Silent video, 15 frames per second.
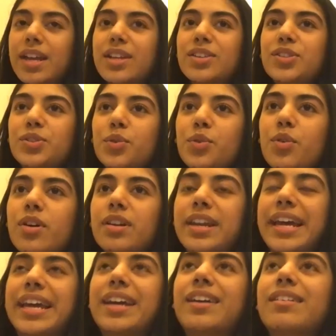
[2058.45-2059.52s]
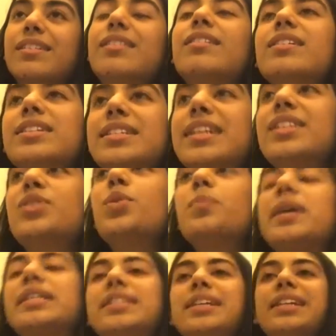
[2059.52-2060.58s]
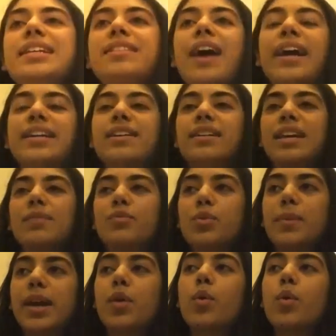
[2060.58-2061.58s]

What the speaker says: So, like, Girls Next Door, basically the idea came from like,